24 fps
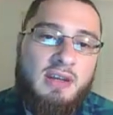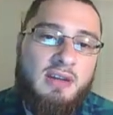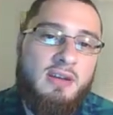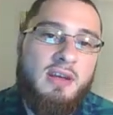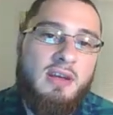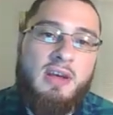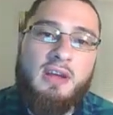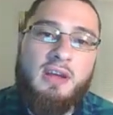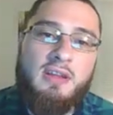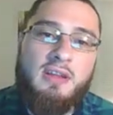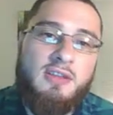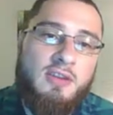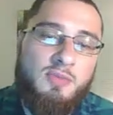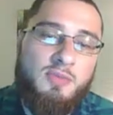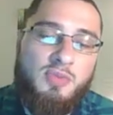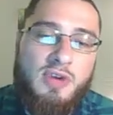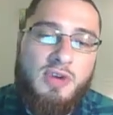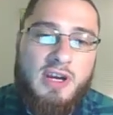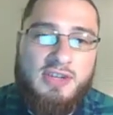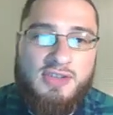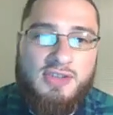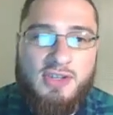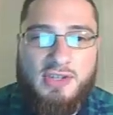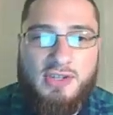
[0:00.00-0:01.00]
and
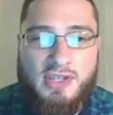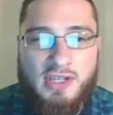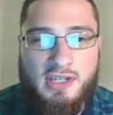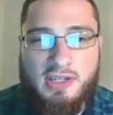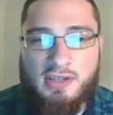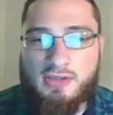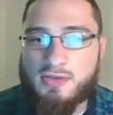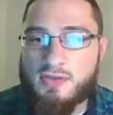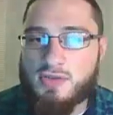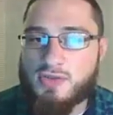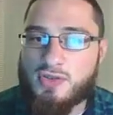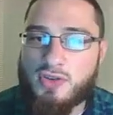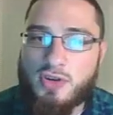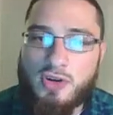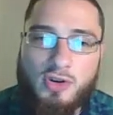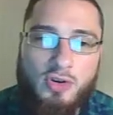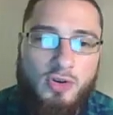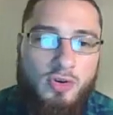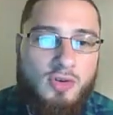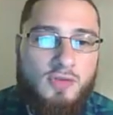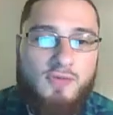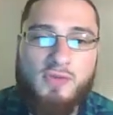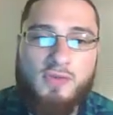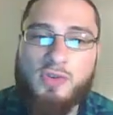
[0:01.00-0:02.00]
the process can
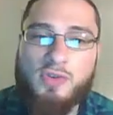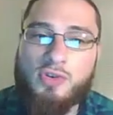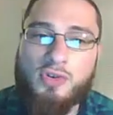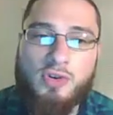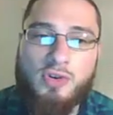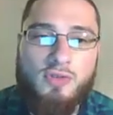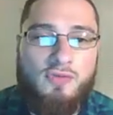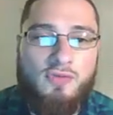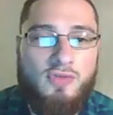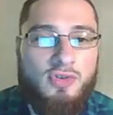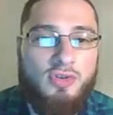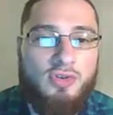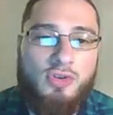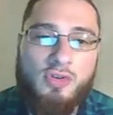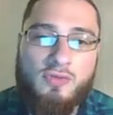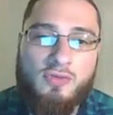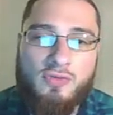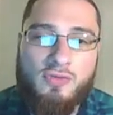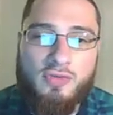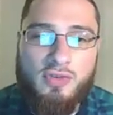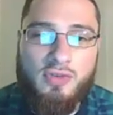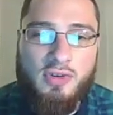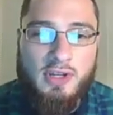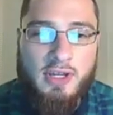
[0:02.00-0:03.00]
start over and over and
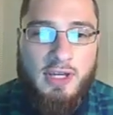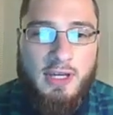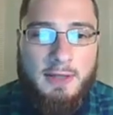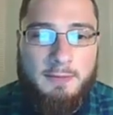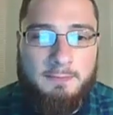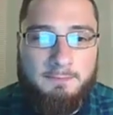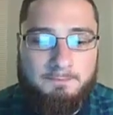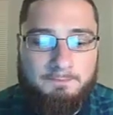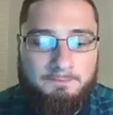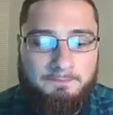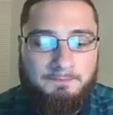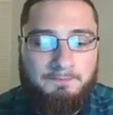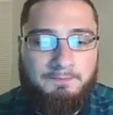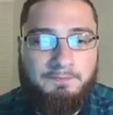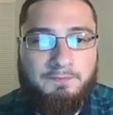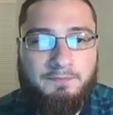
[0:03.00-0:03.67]
over again